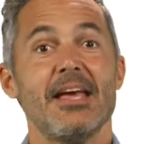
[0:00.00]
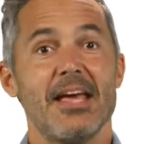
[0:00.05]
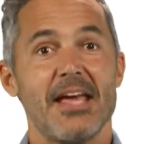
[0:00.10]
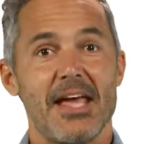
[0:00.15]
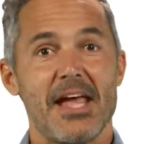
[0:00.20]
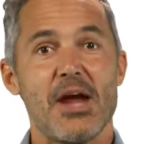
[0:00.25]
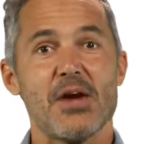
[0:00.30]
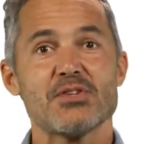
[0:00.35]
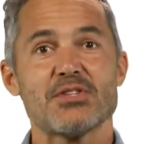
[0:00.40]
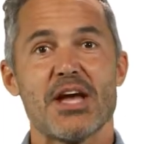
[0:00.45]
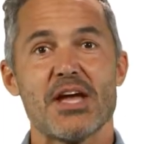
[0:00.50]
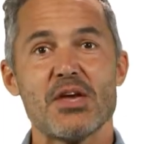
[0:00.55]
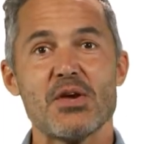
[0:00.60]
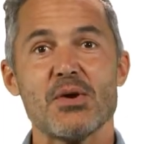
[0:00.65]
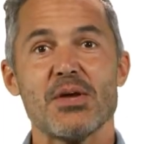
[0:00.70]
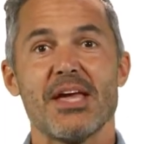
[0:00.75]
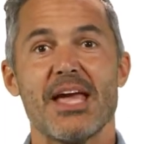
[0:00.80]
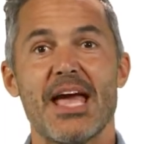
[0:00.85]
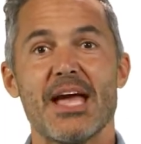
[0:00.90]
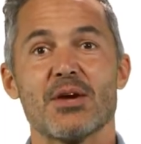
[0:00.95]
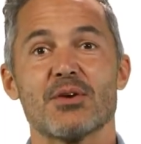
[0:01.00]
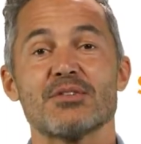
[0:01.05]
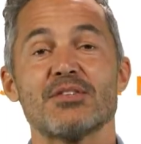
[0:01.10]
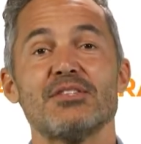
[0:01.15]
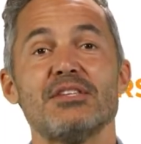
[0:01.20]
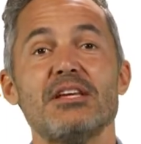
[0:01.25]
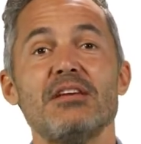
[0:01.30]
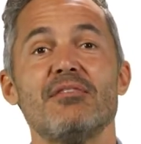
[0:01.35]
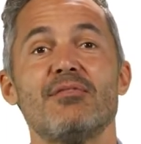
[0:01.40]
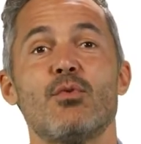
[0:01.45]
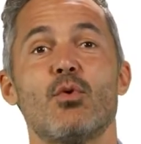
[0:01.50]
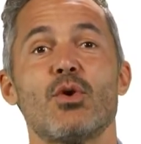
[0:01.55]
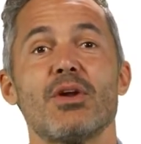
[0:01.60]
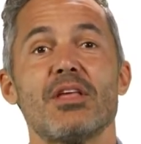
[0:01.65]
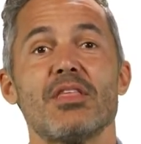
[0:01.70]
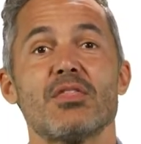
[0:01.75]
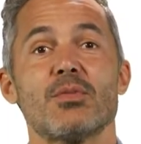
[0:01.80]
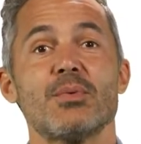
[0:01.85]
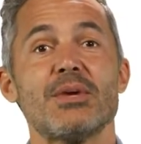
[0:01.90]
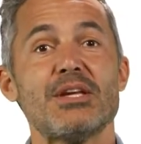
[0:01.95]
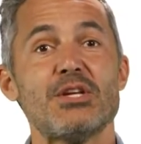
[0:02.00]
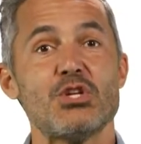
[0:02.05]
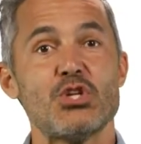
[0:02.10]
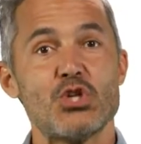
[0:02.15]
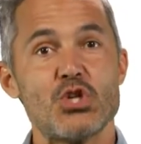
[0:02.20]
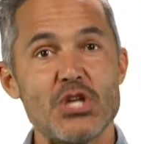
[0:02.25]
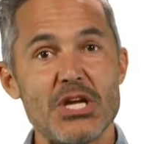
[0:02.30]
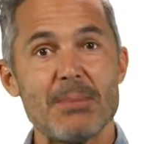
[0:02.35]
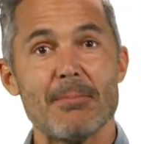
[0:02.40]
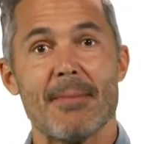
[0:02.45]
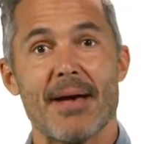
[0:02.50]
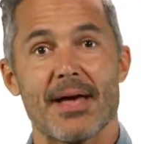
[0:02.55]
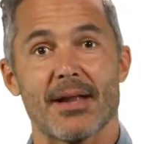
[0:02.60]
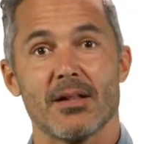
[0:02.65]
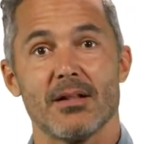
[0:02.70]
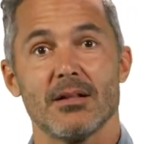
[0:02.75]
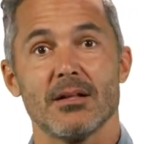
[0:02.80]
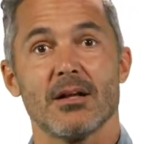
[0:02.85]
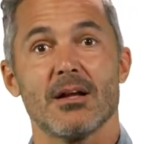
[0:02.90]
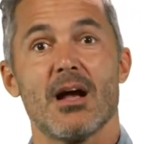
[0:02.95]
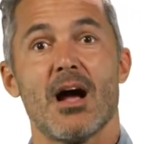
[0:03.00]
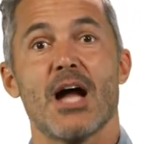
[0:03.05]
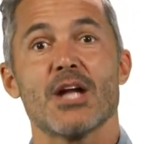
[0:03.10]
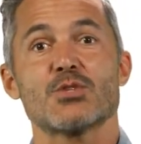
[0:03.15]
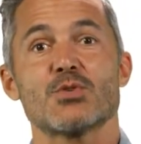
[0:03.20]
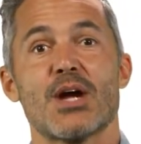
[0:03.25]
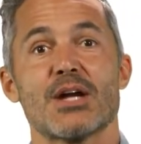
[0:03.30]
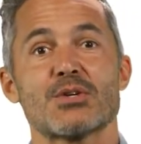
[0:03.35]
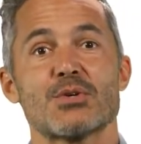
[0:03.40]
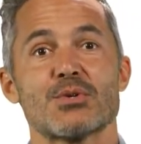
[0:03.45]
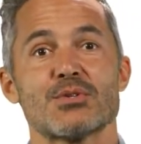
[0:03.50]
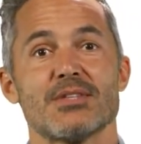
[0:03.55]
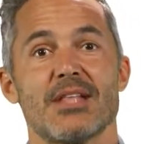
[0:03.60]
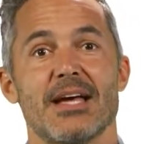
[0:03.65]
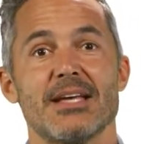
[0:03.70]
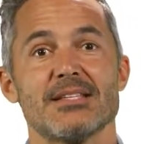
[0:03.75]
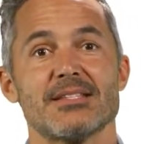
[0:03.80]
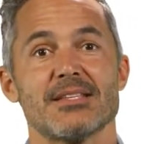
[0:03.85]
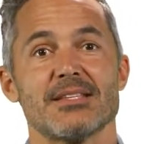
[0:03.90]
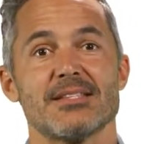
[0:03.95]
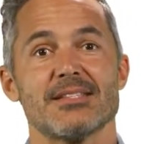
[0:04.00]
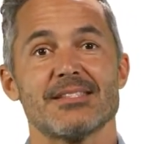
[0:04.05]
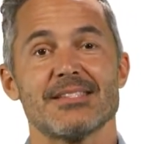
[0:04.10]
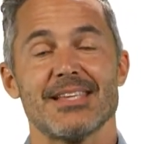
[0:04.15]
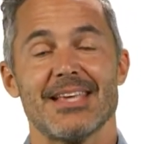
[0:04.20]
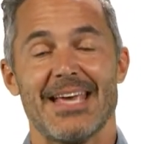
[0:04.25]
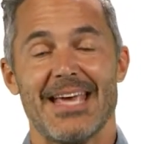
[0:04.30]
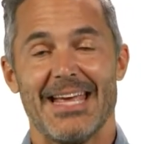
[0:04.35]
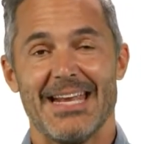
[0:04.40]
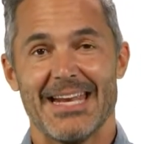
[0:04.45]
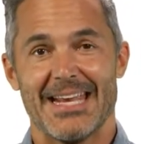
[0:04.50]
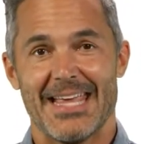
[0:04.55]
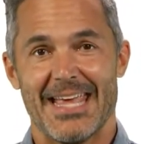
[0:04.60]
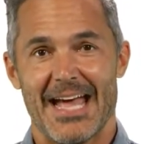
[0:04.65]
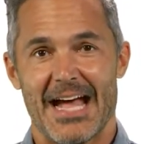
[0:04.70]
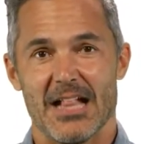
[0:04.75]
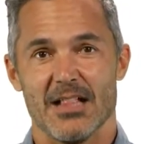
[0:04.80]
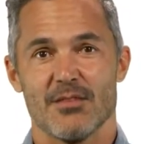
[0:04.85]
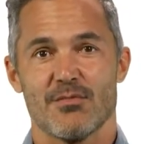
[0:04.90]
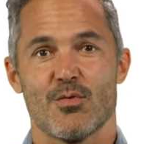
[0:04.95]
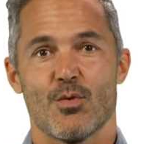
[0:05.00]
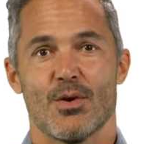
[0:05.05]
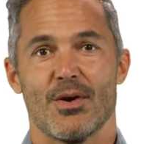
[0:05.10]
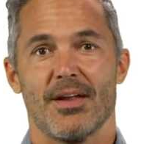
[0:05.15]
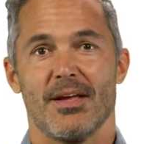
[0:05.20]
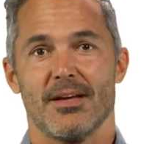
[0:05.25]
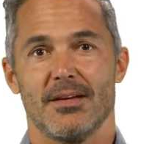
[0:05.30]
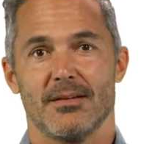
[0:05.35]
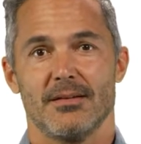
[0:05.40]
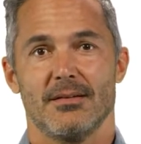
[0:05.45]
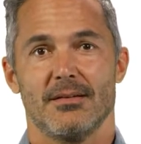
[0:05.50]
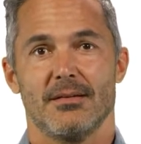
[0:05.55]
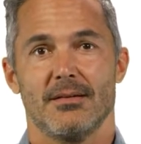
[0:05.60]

Here's how you can get your C43 sheet metal contractor's license in California.